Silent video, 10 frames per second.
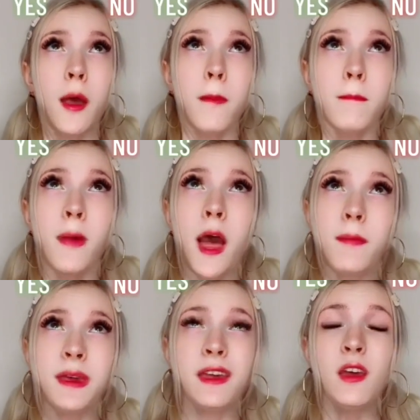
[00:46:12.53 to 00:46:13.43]

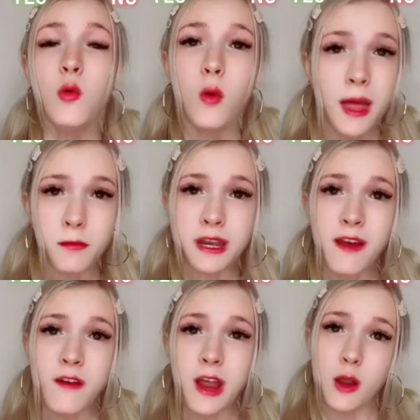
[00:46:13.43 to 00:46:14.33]
Mommy, why whenever
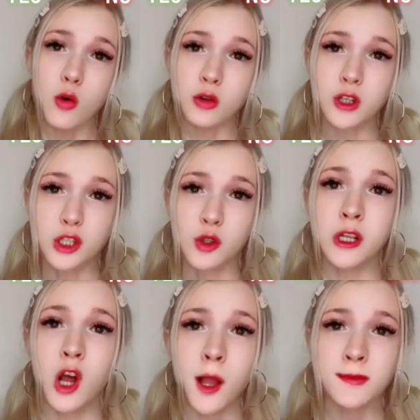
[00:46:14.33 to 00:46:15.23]
I hold onto an object...